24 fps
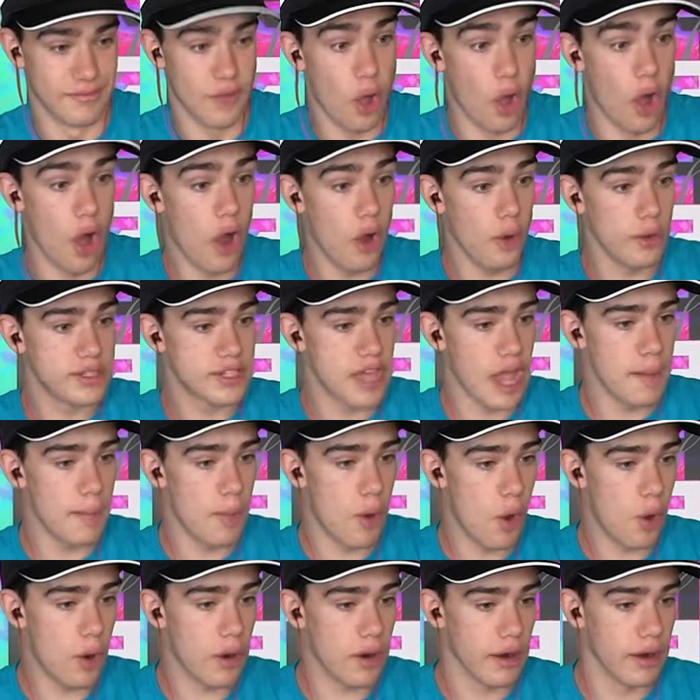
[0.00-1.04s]
Oh, he's got
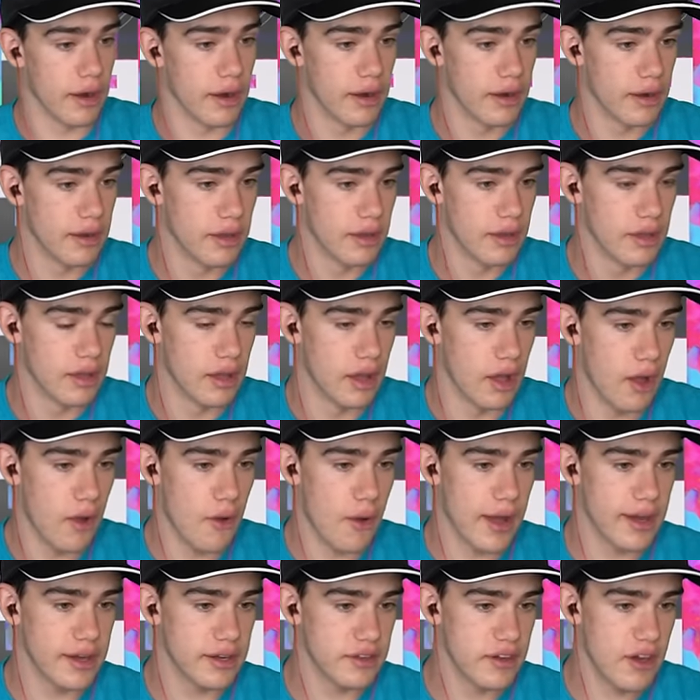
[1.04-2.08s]
more. Oh,
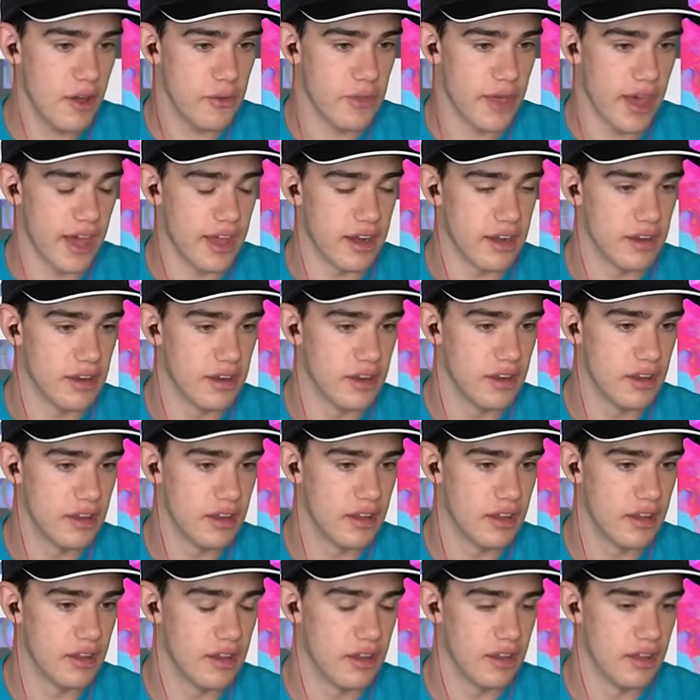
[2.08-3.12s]
I didn't know that.
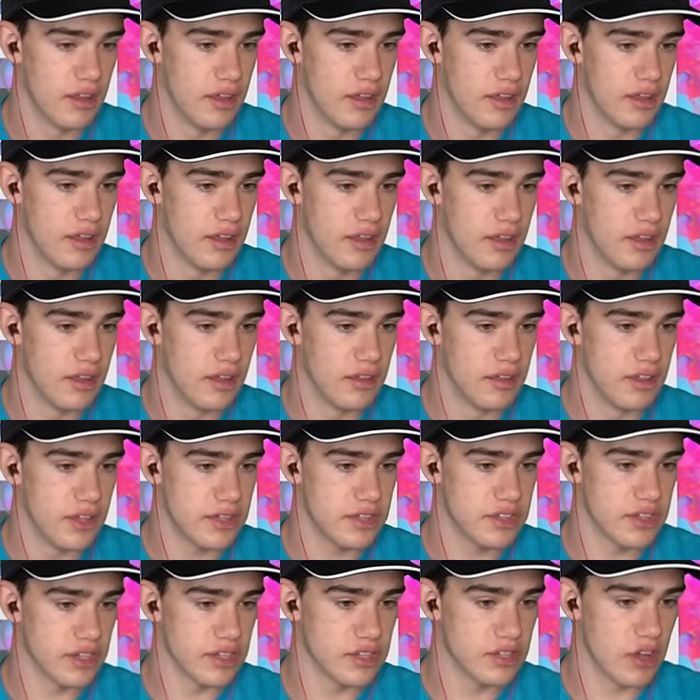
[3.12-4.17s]

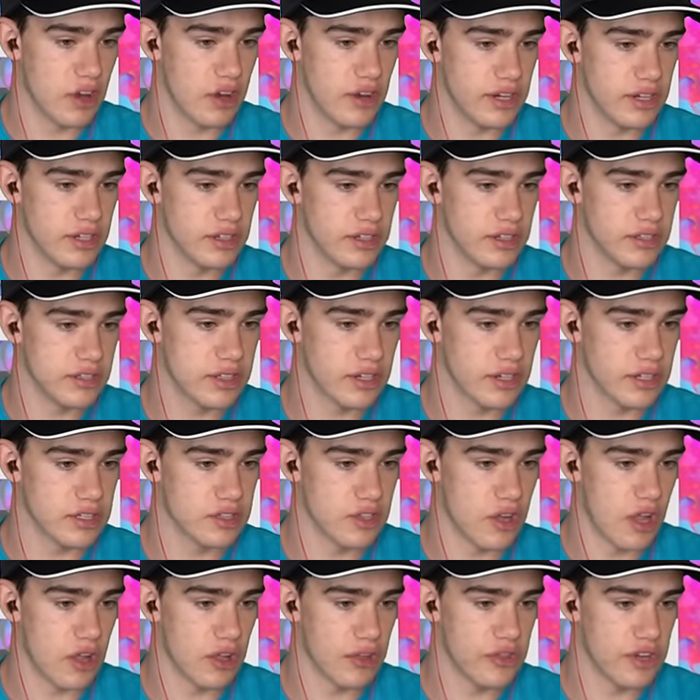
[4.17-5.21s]
This thing's already, this thing's
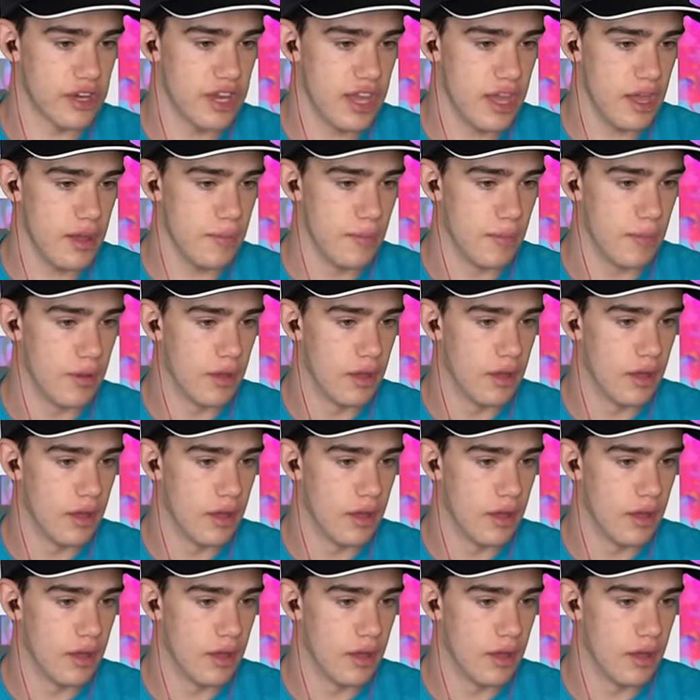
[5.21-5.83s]
taller than him.